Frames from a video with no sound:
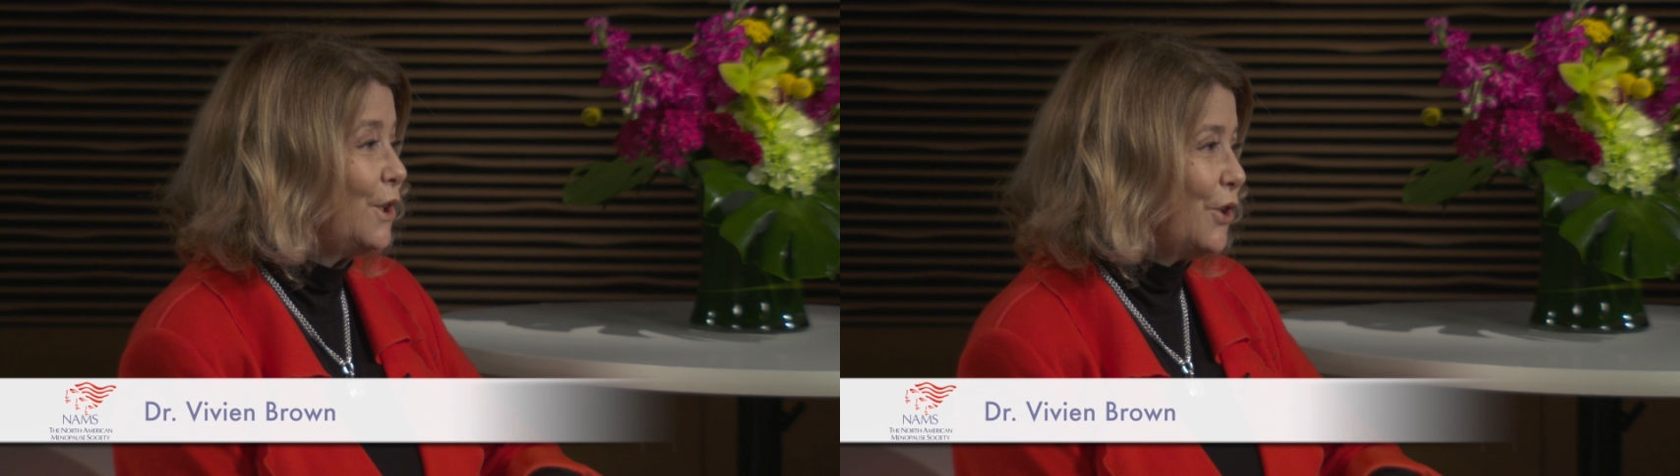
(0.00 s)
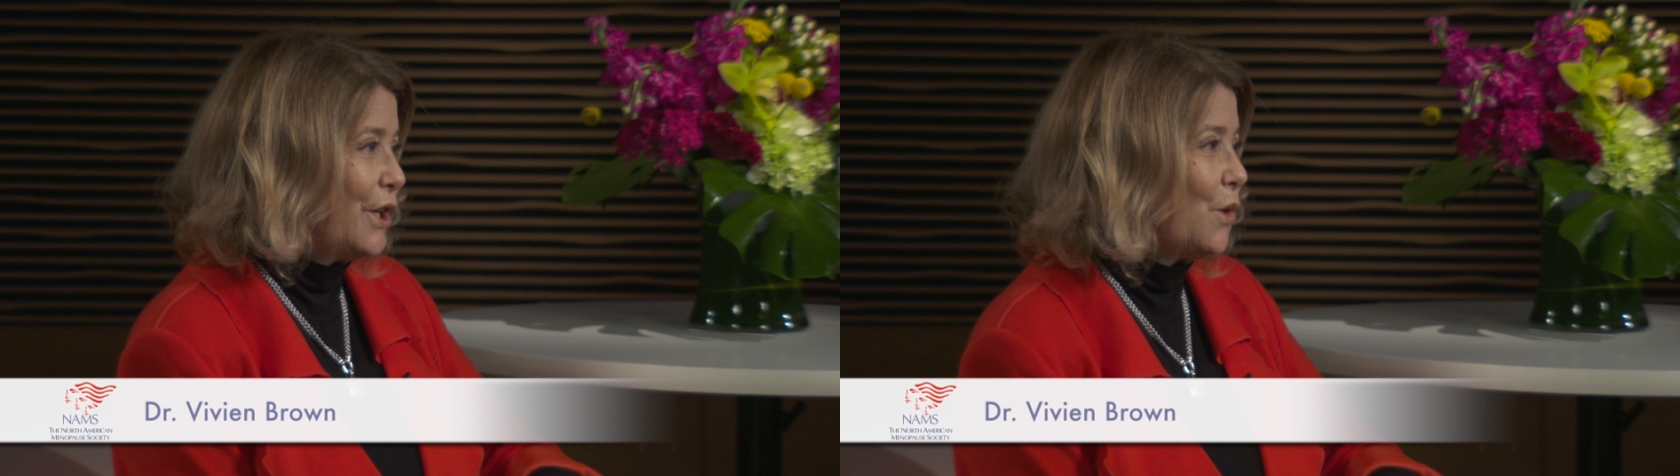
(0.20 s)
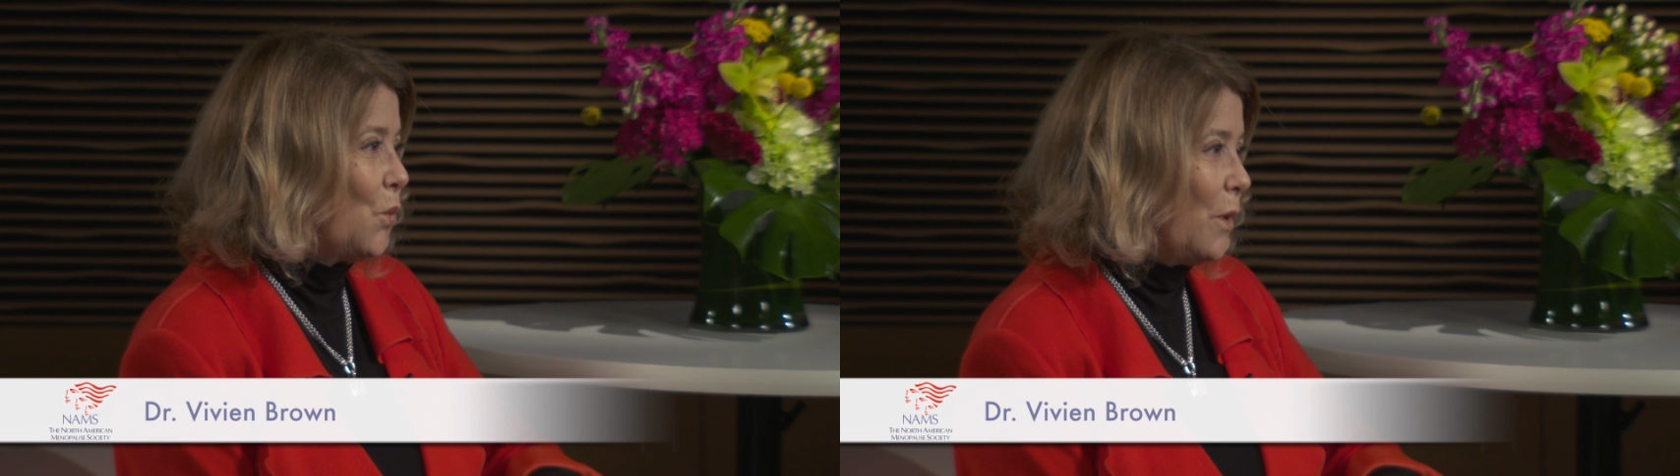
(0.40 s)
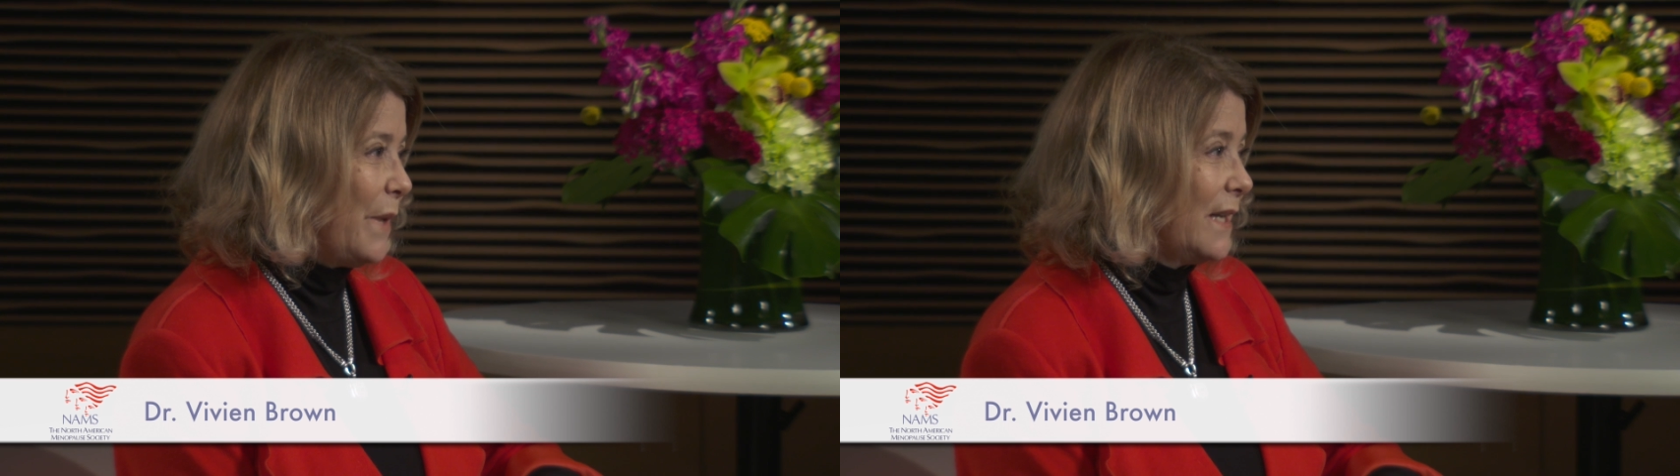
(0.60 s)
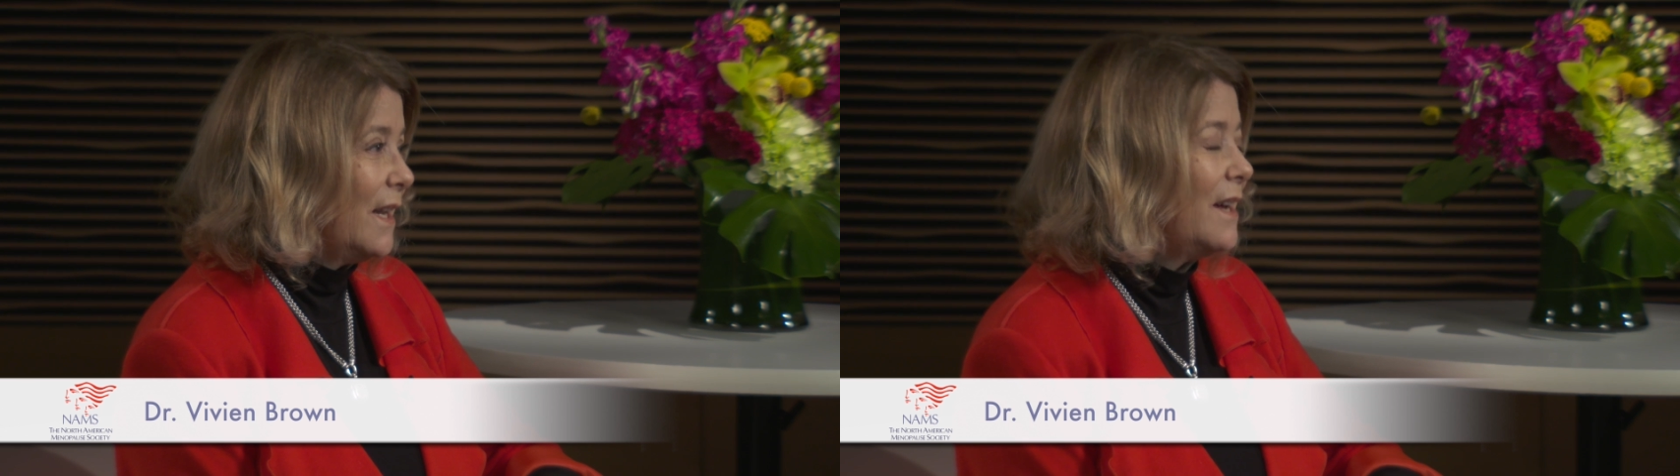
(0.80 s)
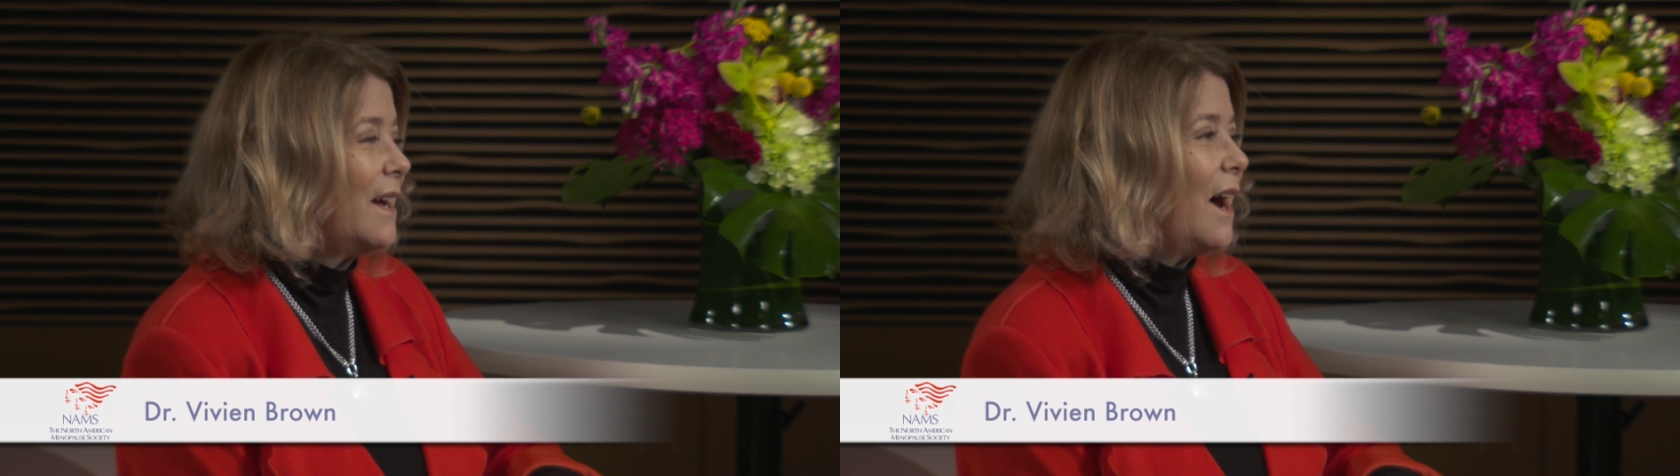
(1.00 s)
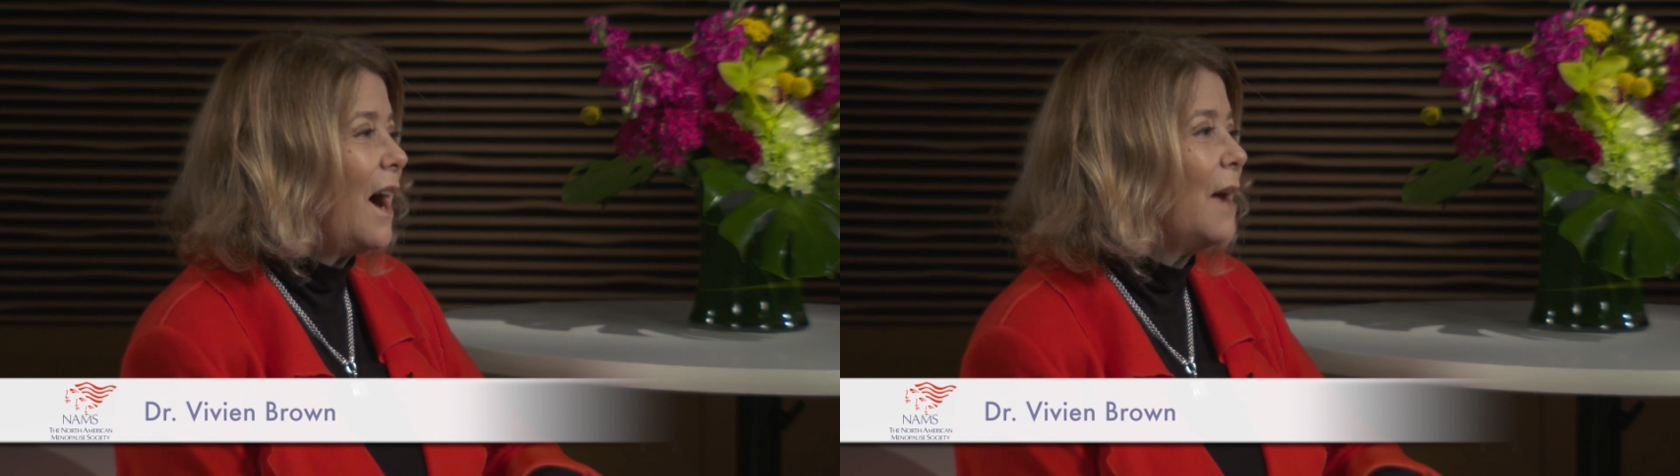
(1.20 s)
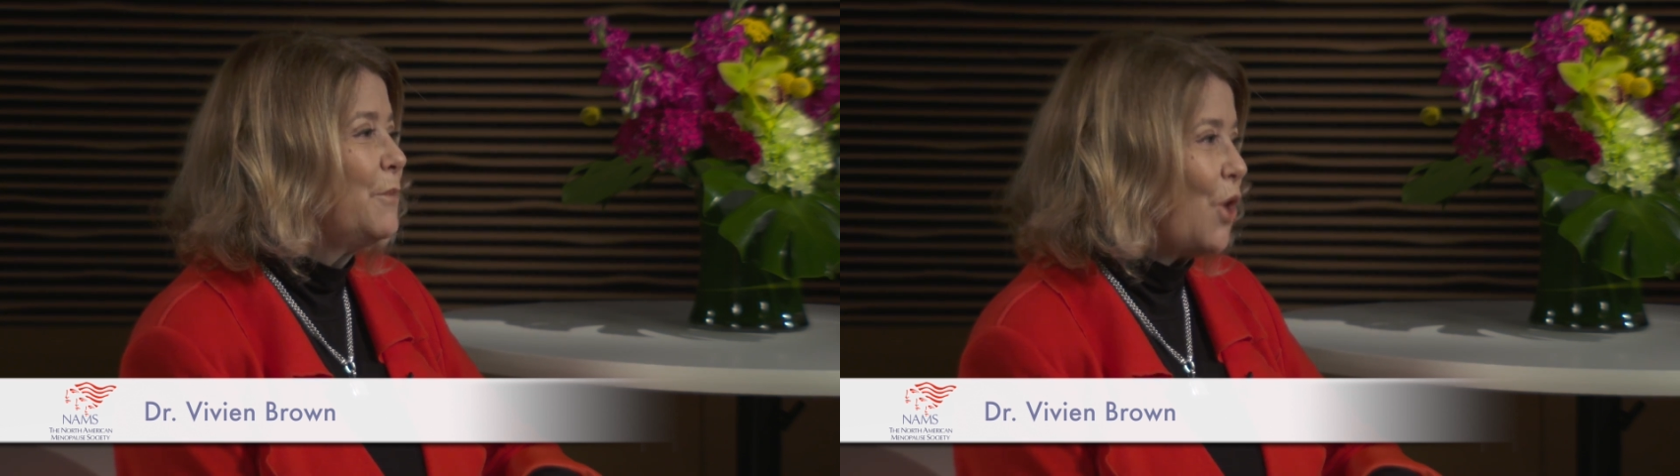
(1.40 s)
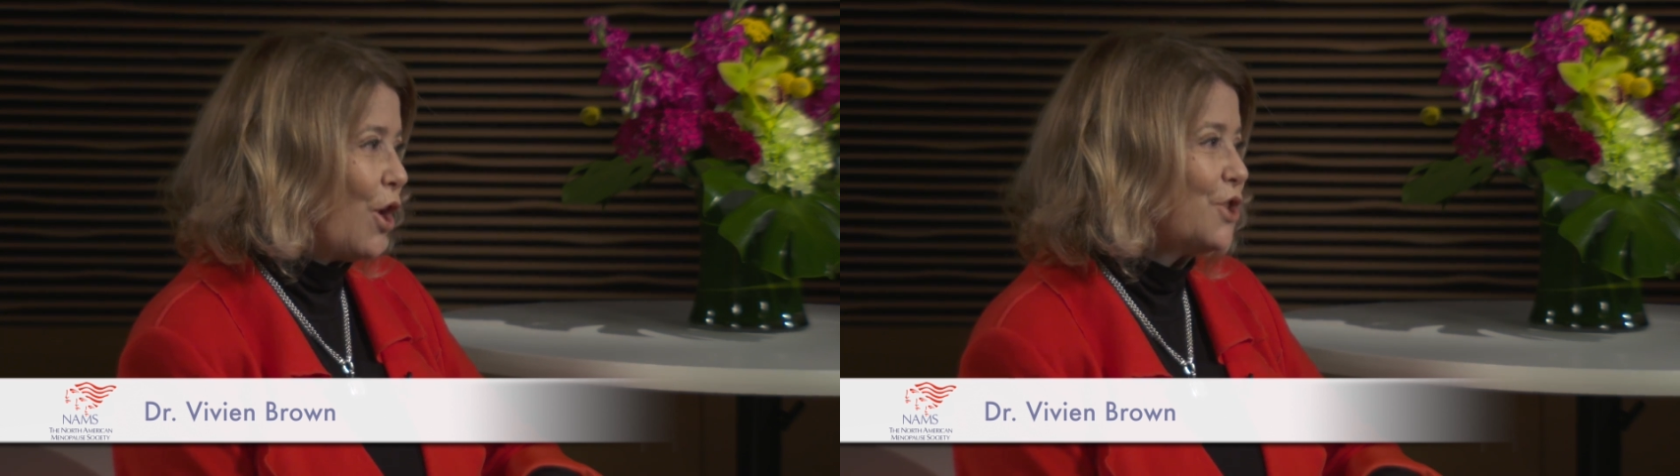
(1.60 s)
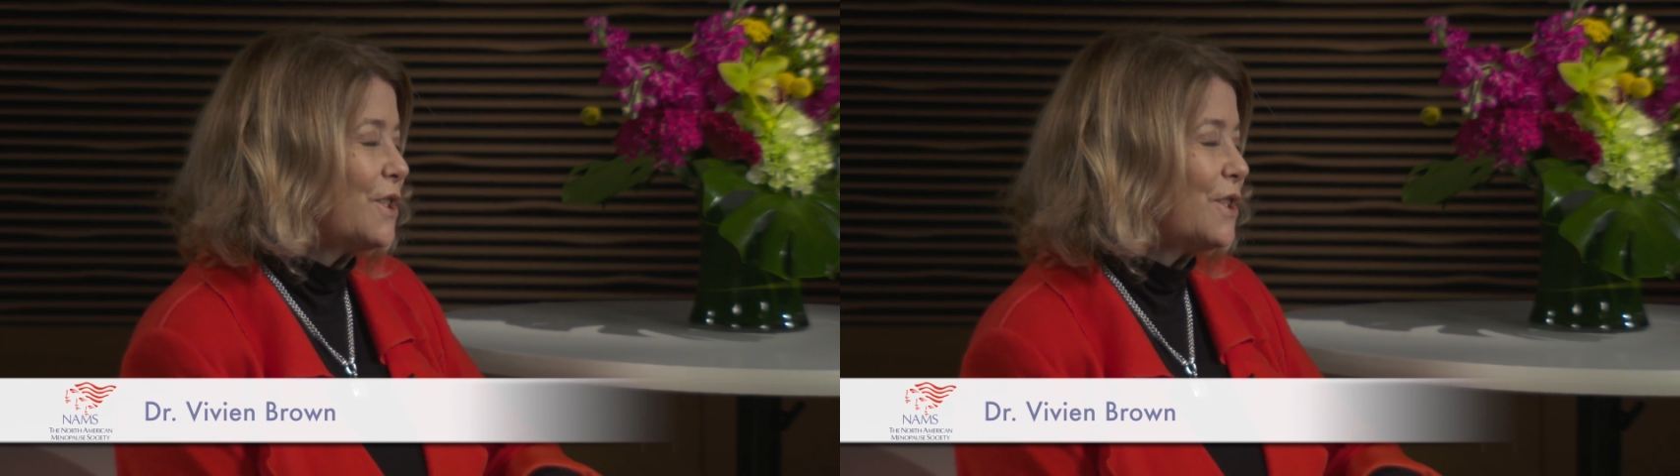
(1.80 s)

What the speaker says: look at a woman, I'm not